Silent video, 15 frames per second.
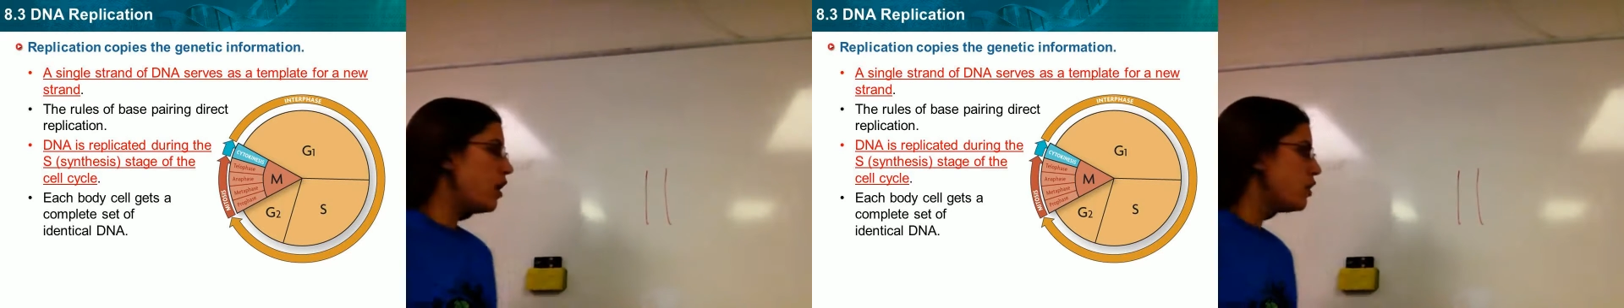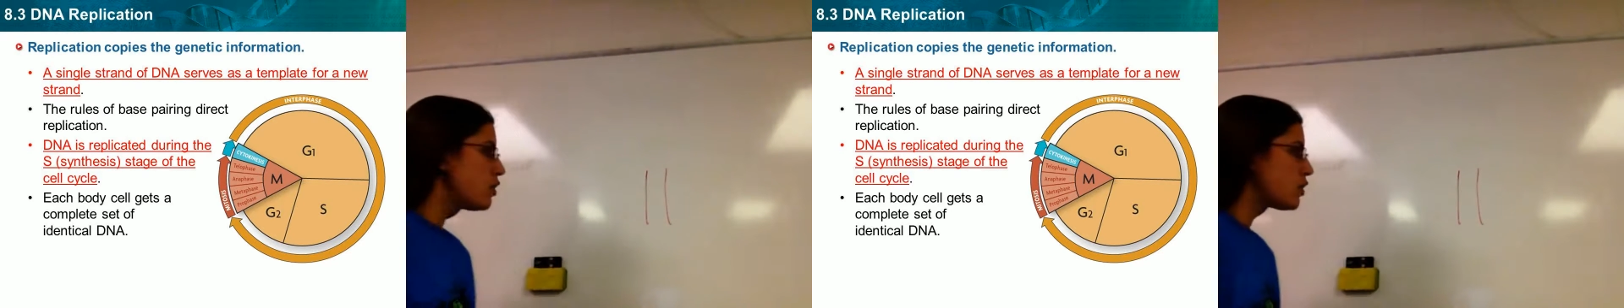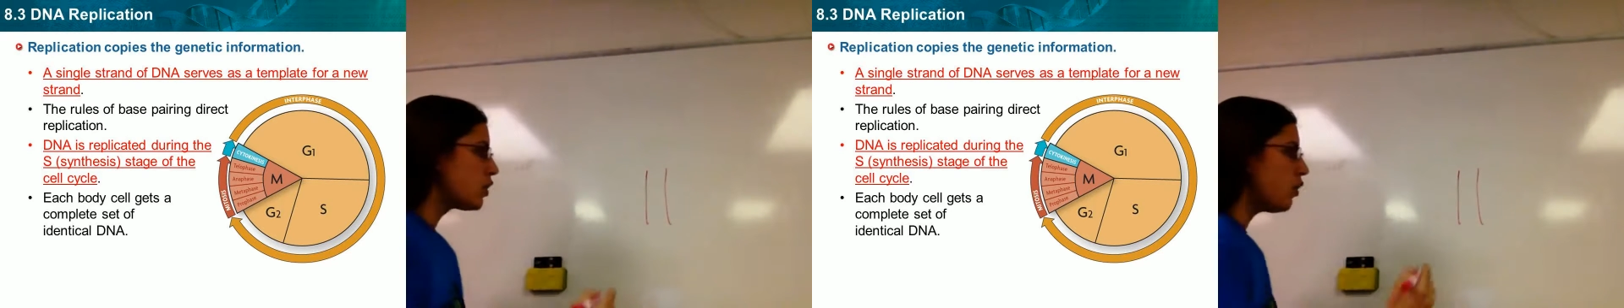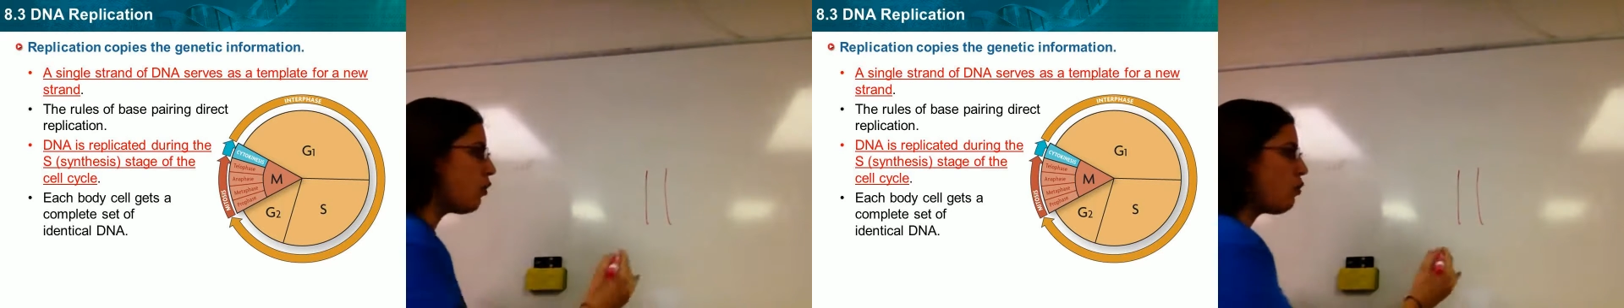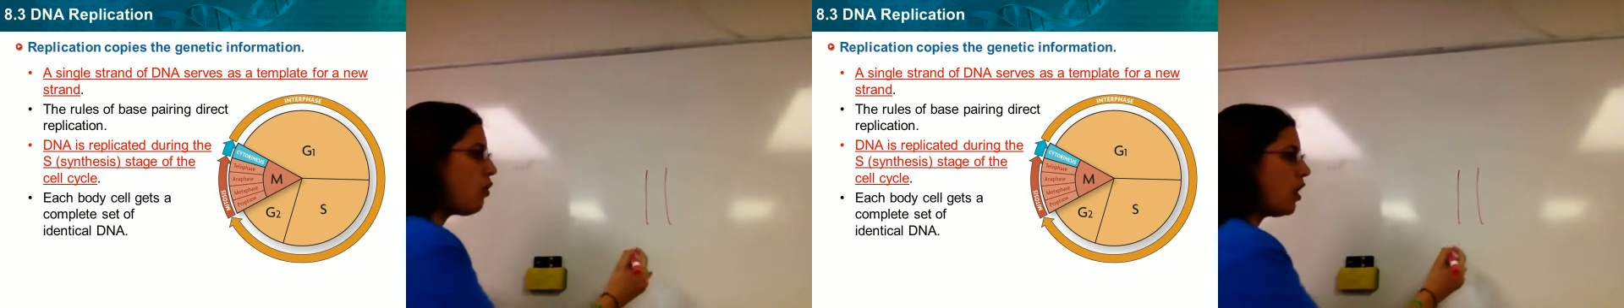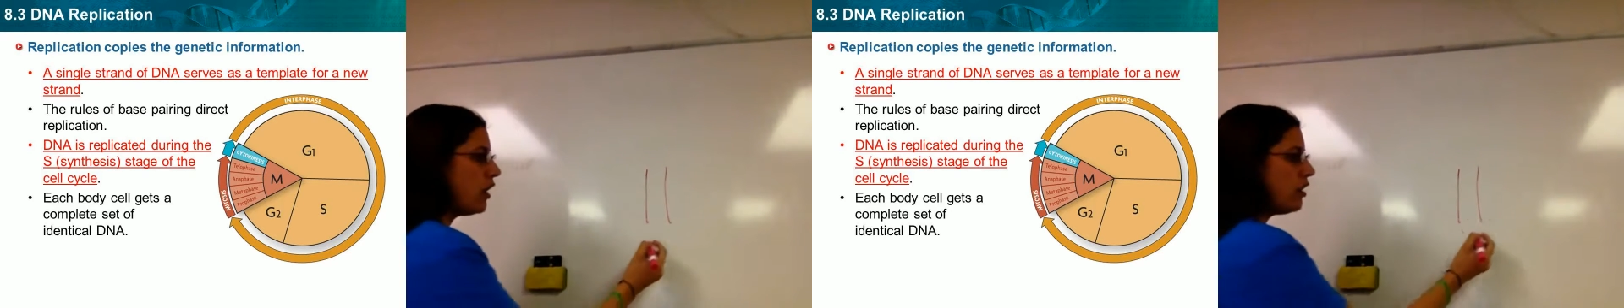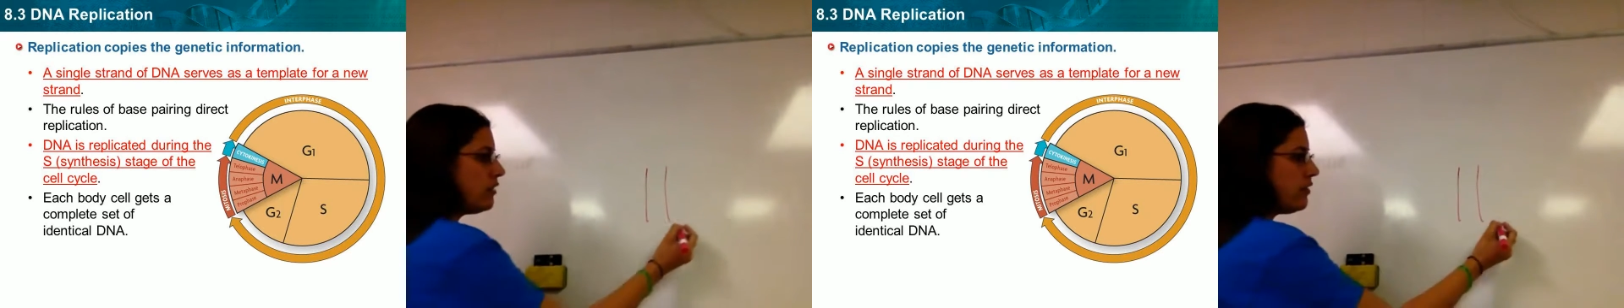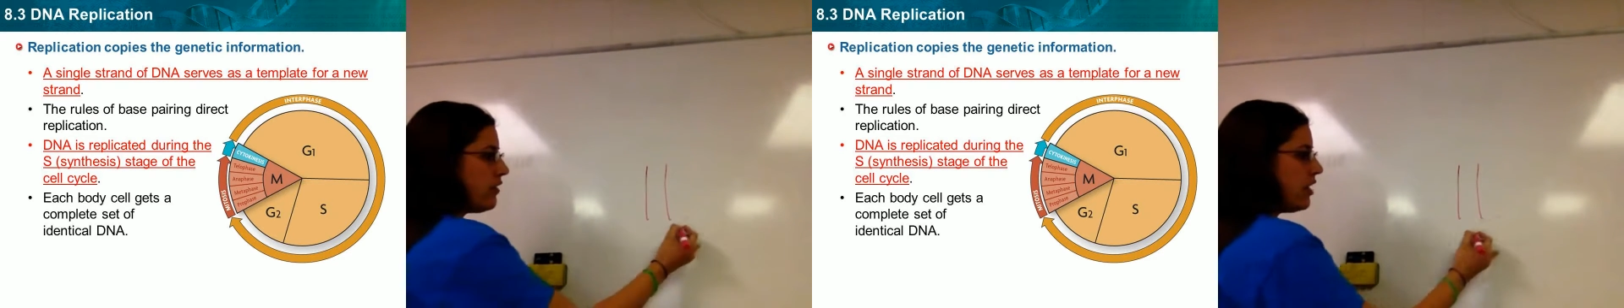So
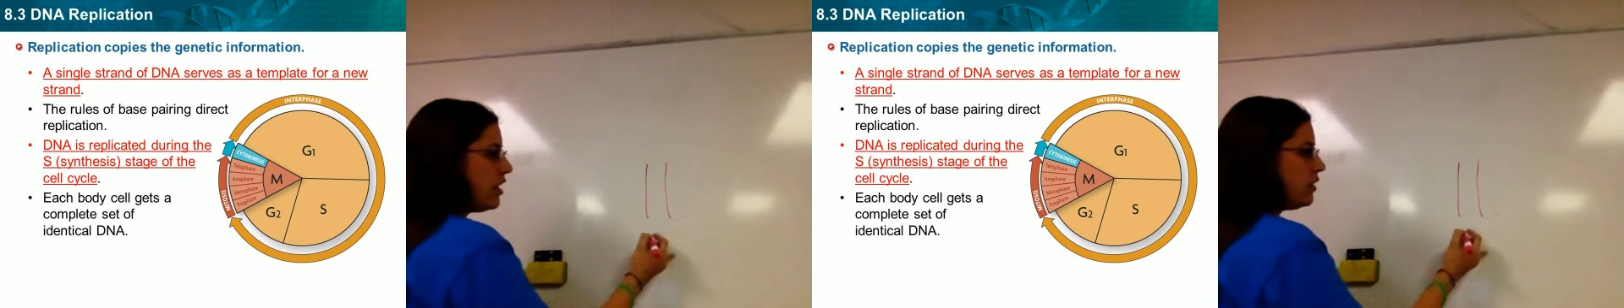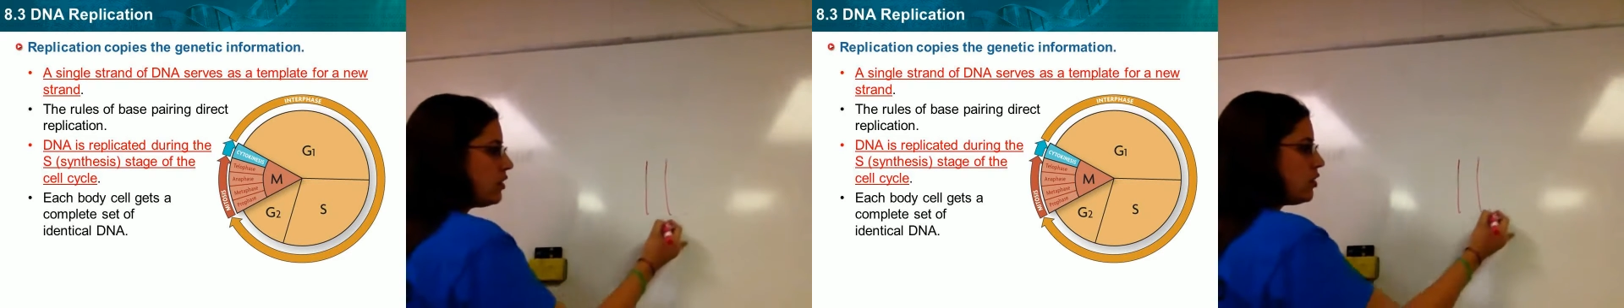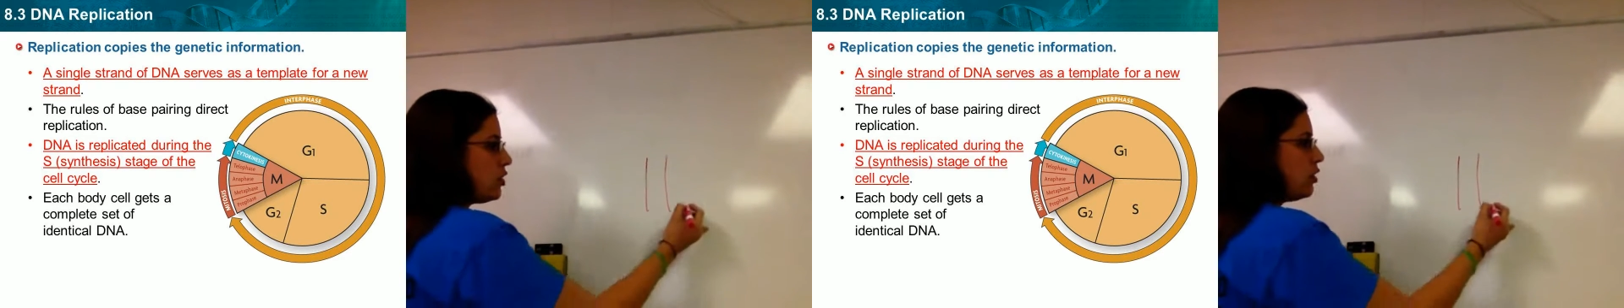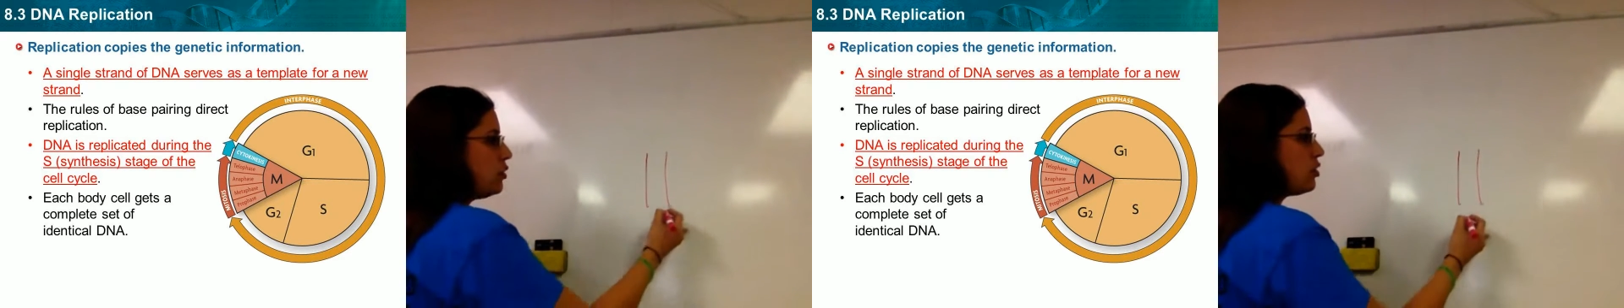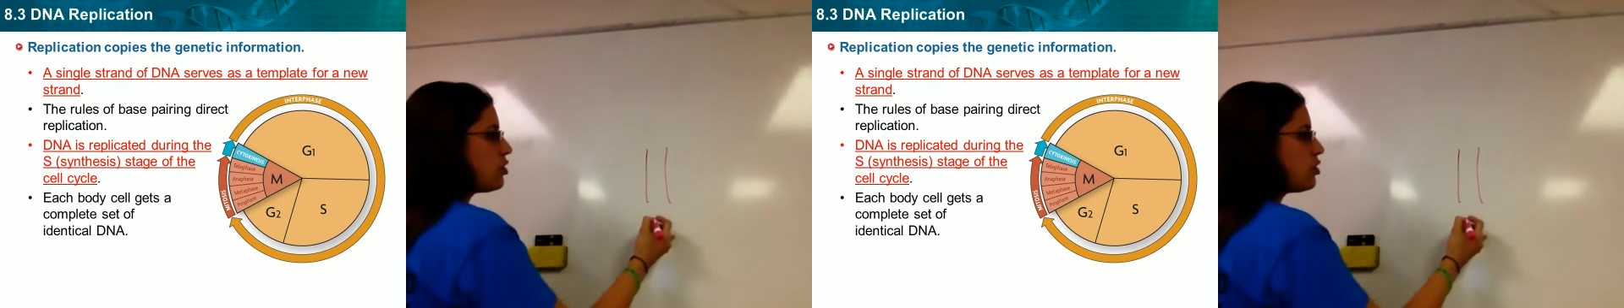one of these 2